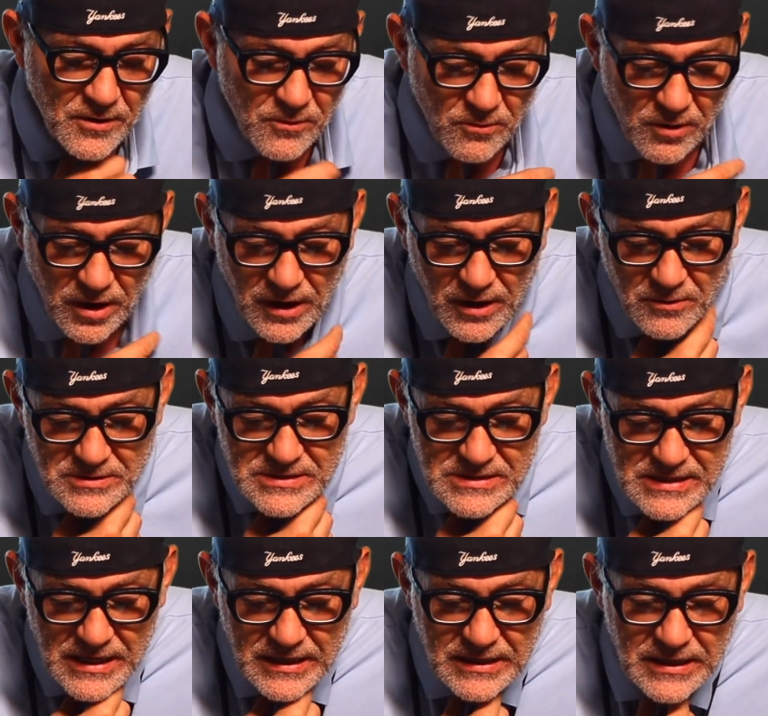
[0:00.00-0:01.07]
while I was
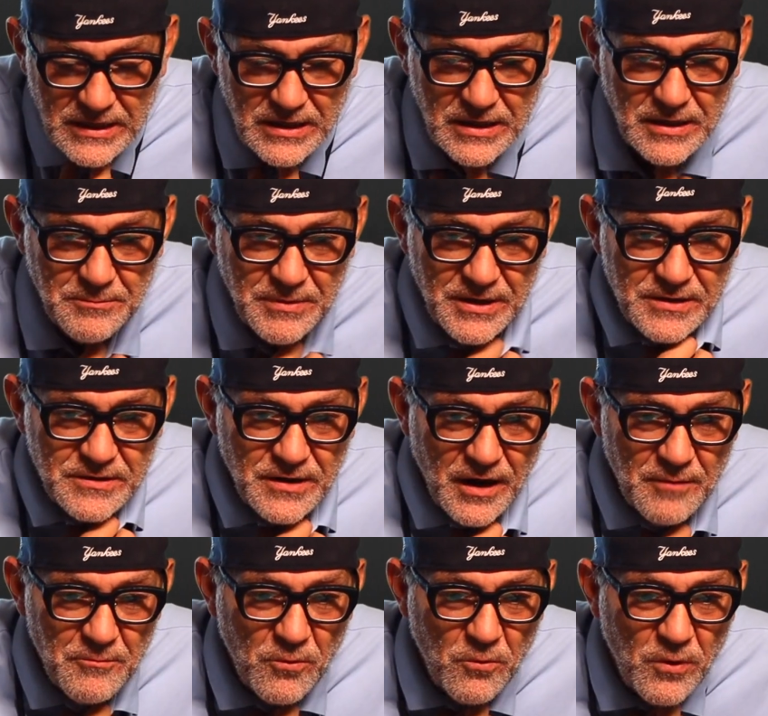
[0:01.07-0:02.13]
taking a bit of
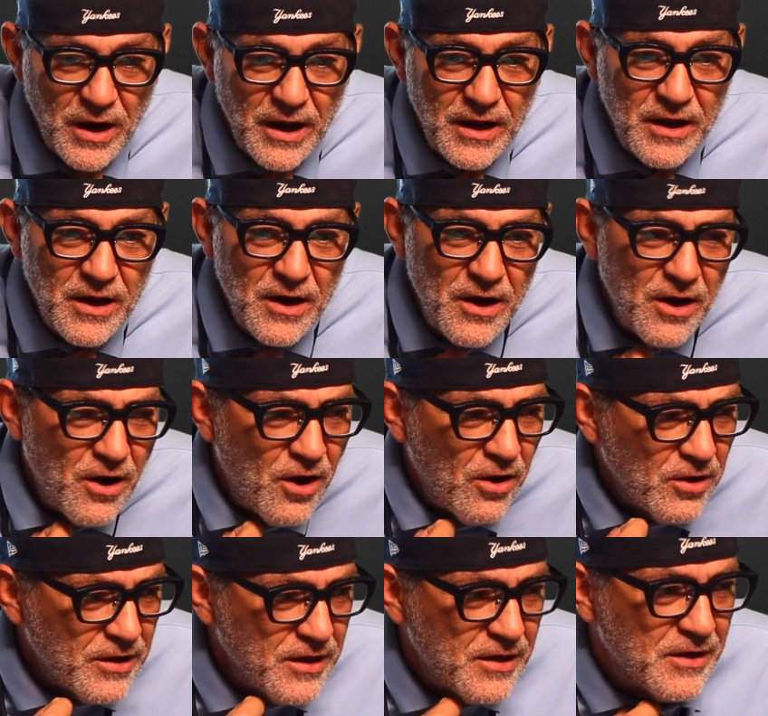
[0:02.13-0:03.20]
time away,
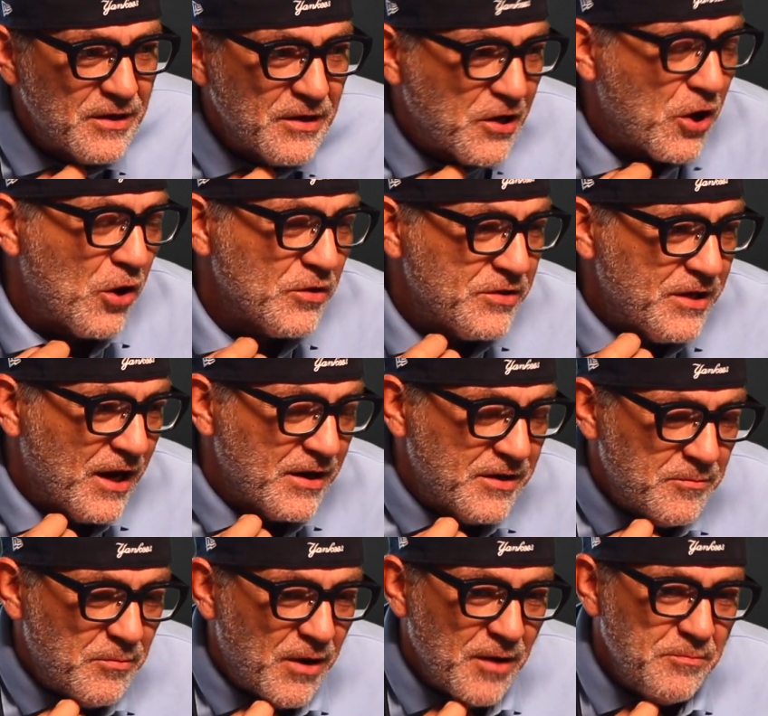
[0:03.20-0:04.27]
Ollie
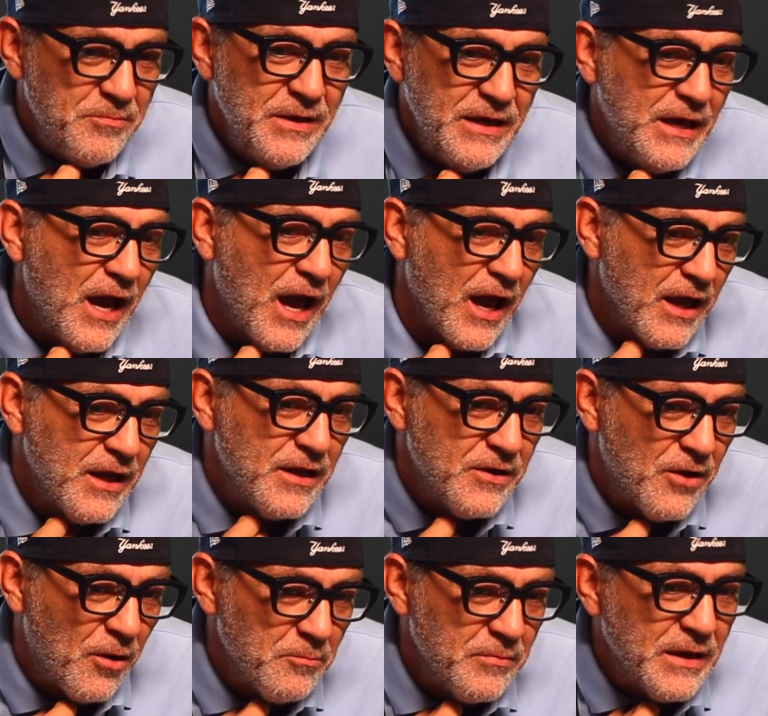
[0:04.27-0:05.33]
contacted my PA,
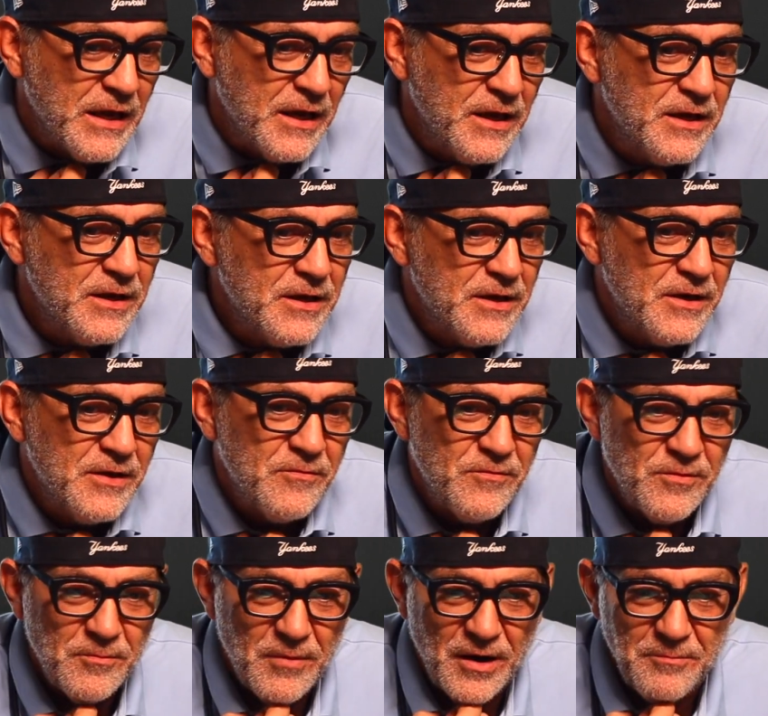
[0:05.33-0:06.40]
not me,
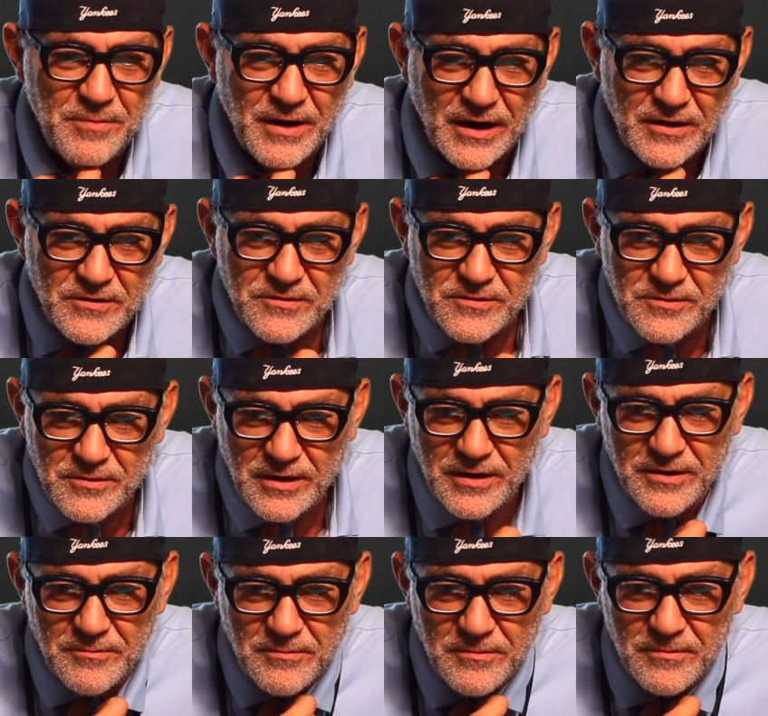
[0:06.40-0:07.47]
for my picks,
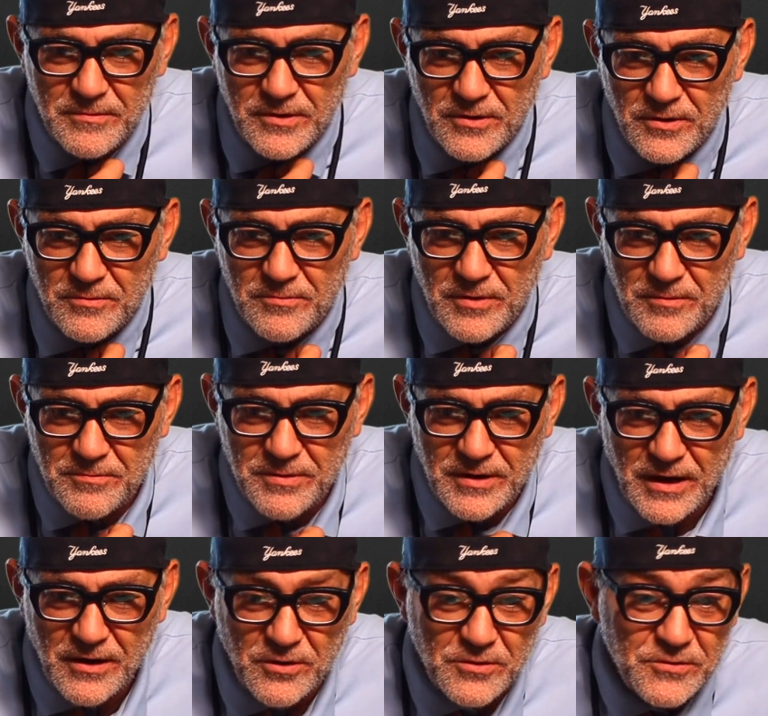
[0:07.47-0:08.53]
and my
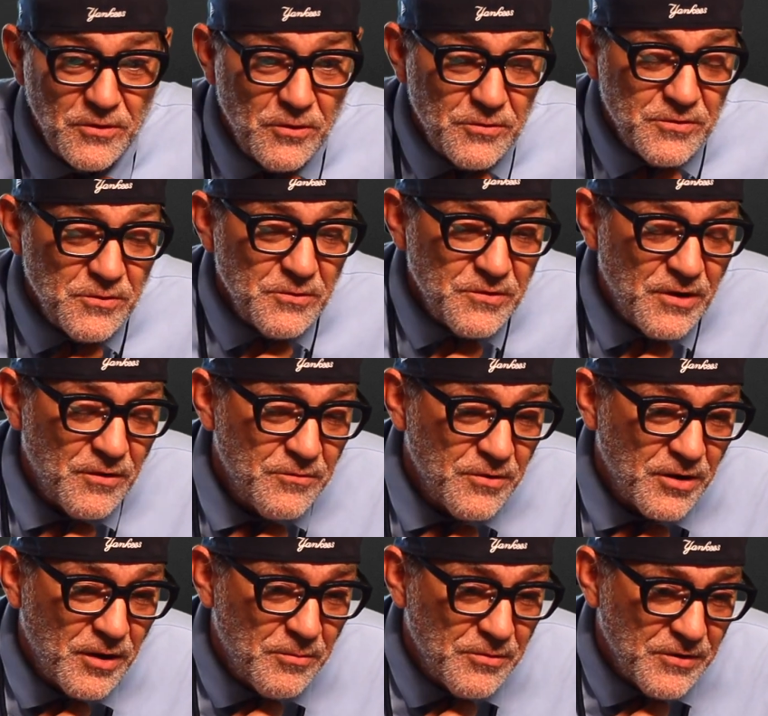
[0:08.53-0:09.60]
PA also was off for a
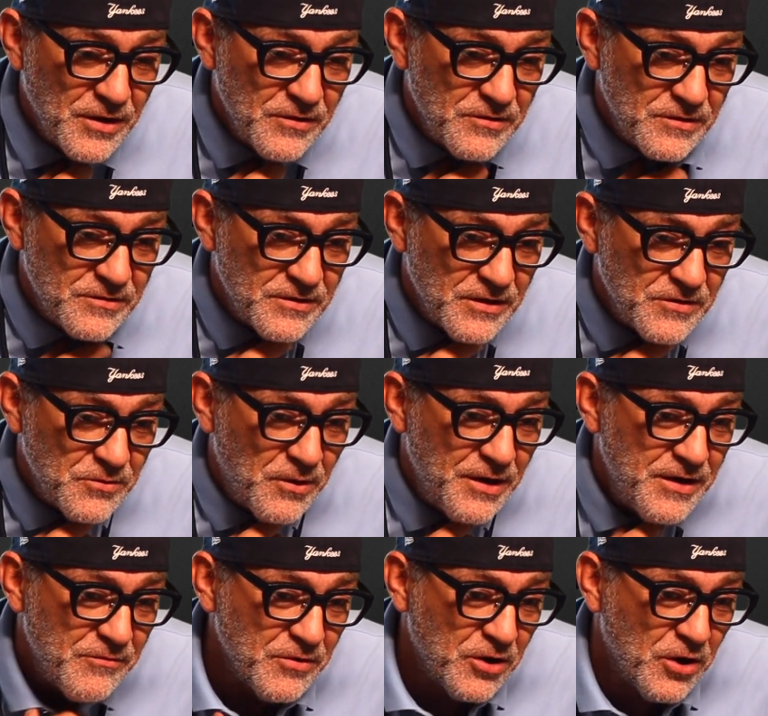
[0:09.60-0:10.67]
couple of days yesterday. So I
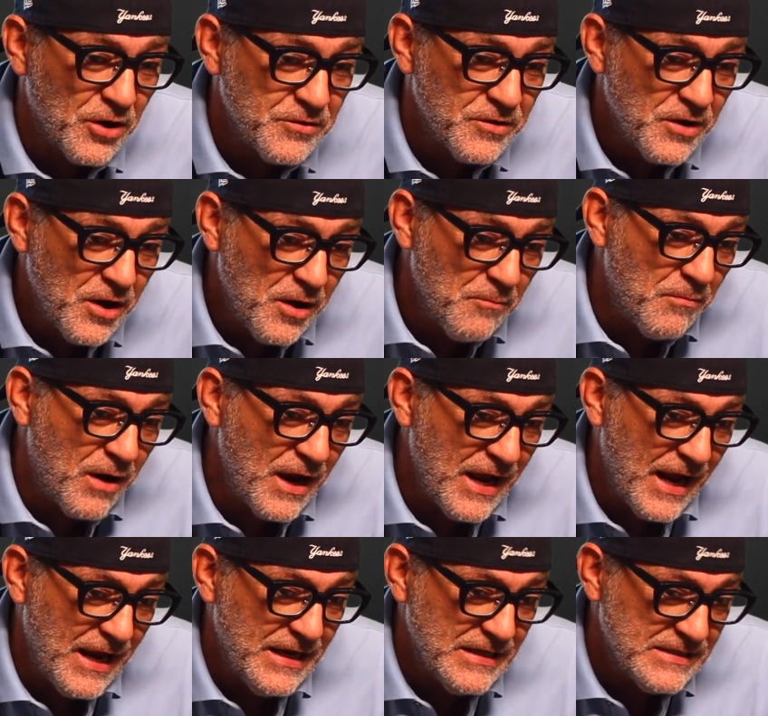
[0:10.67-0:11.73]
never got my
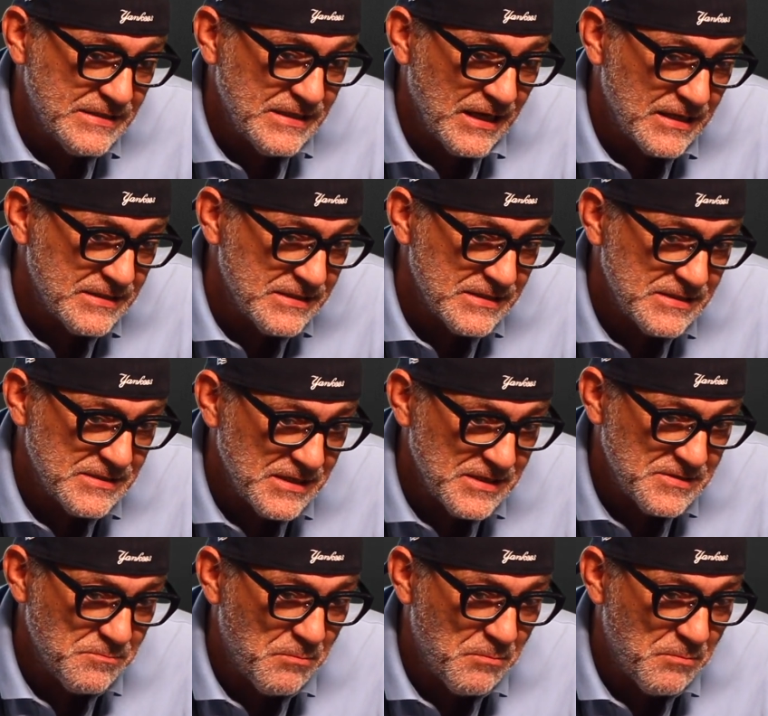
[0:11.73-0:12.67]
86 is